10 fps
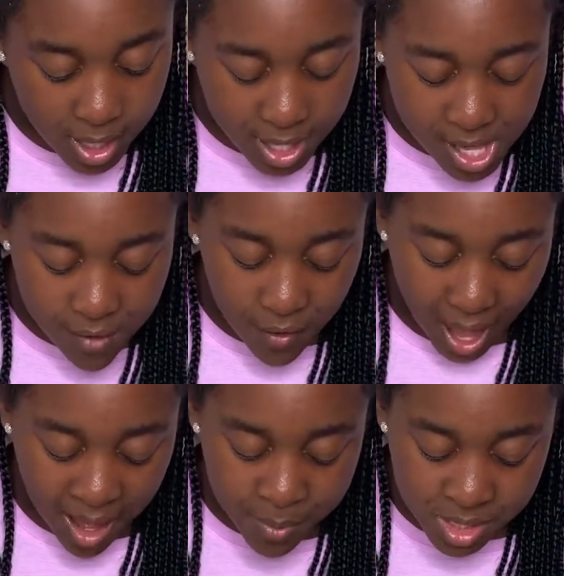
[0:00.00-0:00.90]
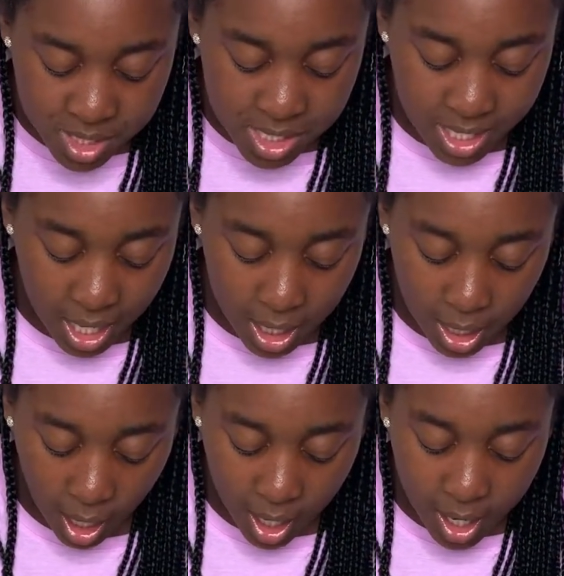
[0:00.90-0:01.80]
Eva happened to see a
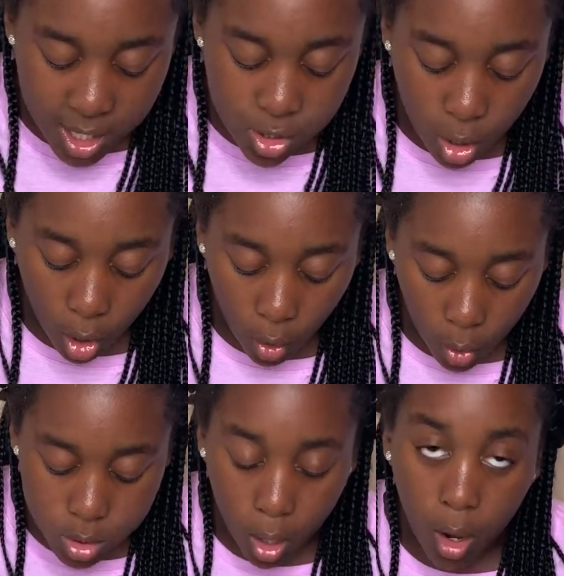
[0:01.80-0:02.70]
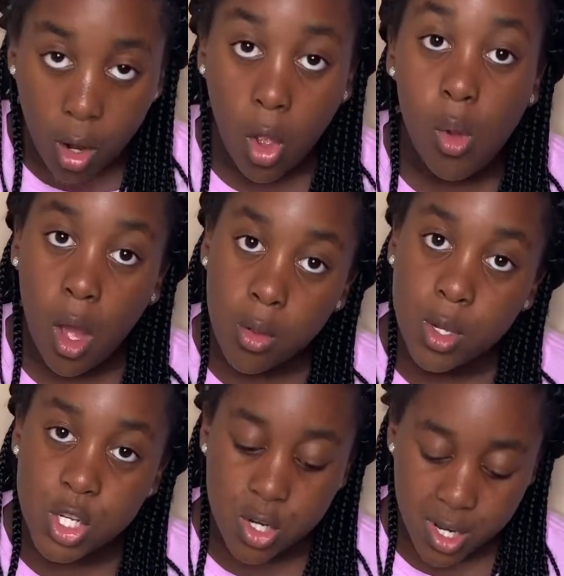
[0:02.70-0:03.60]
large, old, hollow
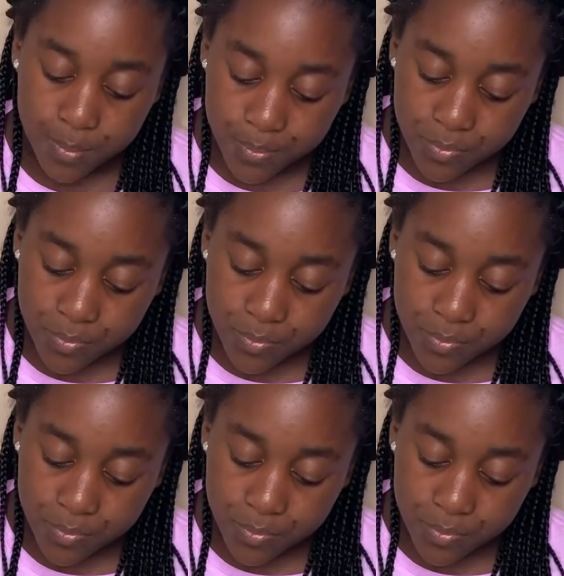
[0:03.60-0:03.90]
oak tree.